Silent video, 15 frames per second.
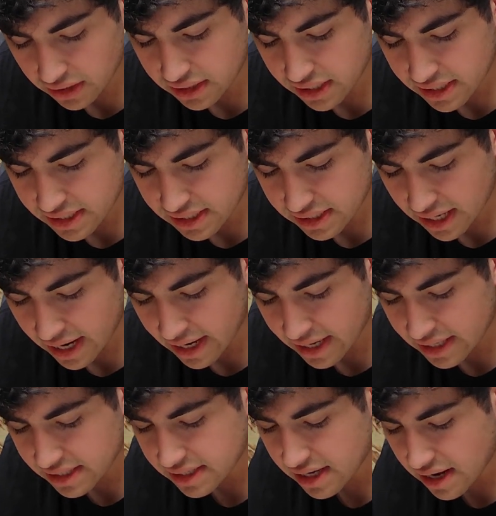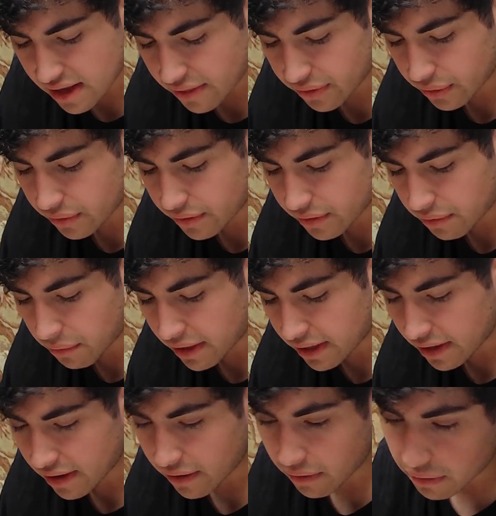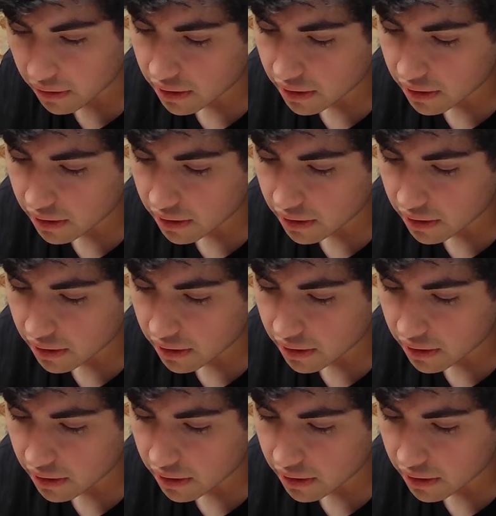askance through the window.